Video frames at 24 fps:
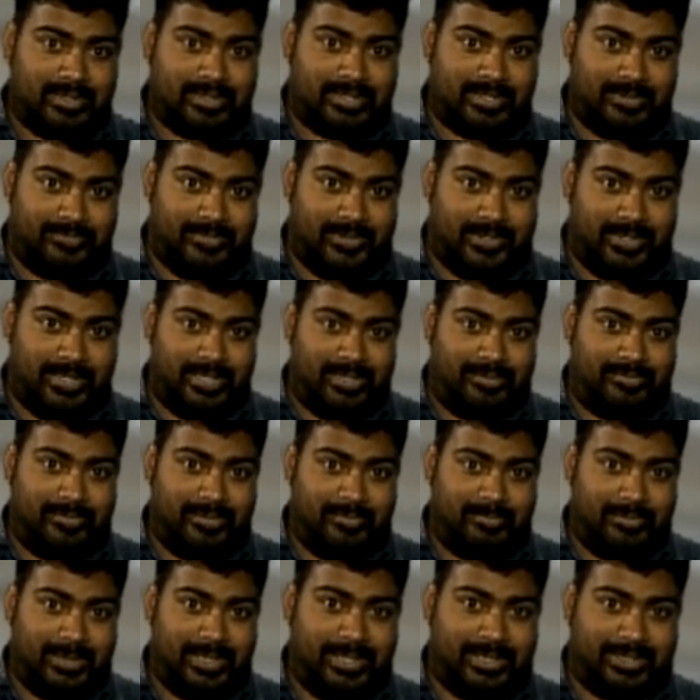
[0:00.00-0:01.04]

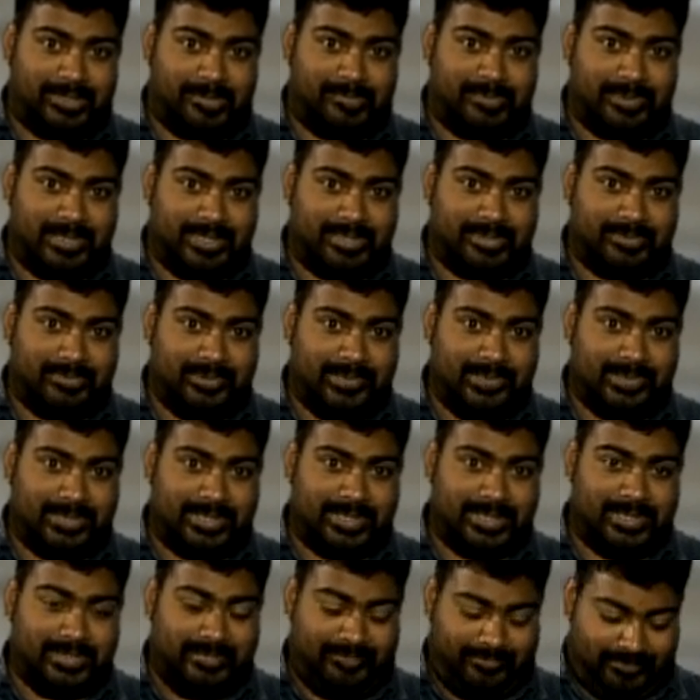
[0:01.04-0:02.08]
survive being dropped into
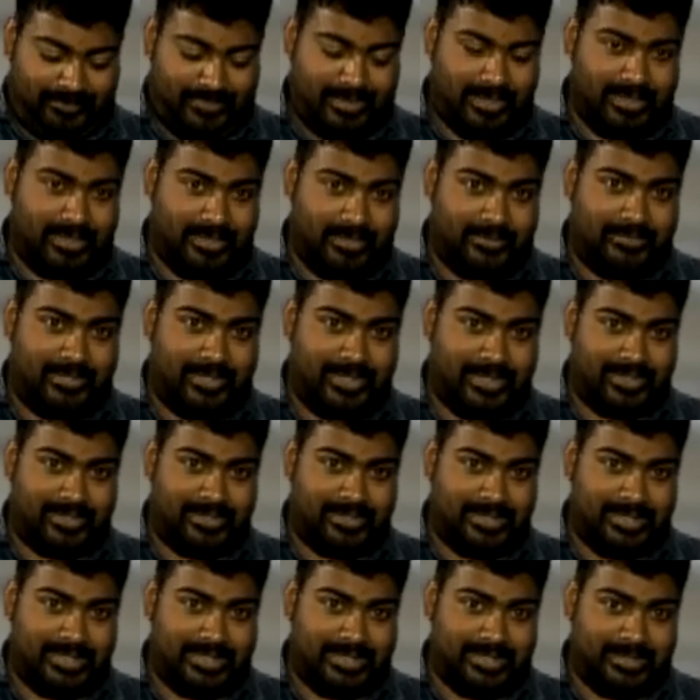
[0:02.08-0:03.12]
water, they're a very
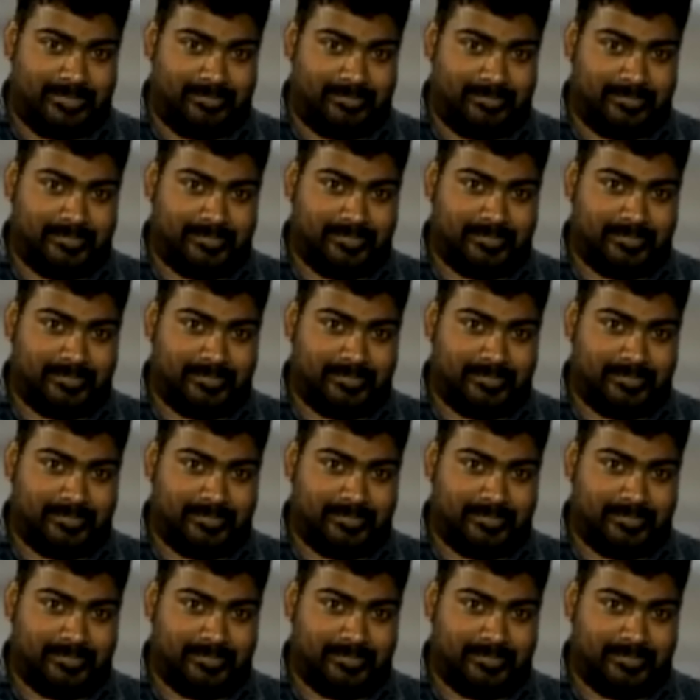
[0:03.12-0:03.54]
good idea.